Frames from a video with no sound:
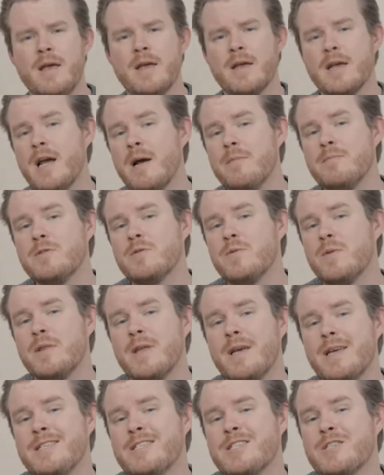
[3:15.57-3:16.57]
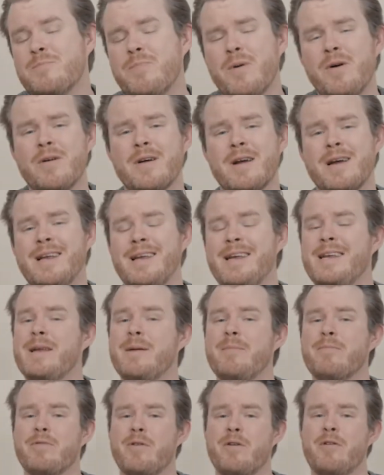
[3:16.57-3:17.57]
It comes with a spot
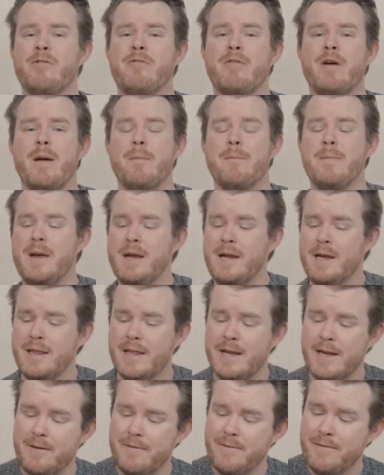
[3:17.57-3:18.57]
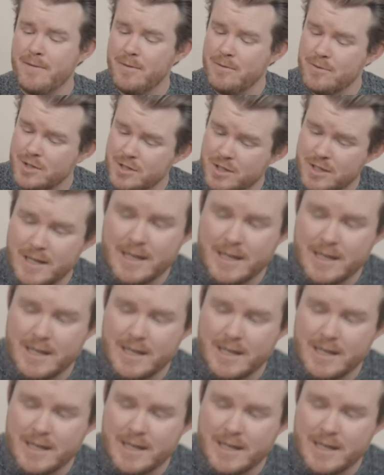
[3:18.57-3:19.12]
cleaning program, meaning that if you just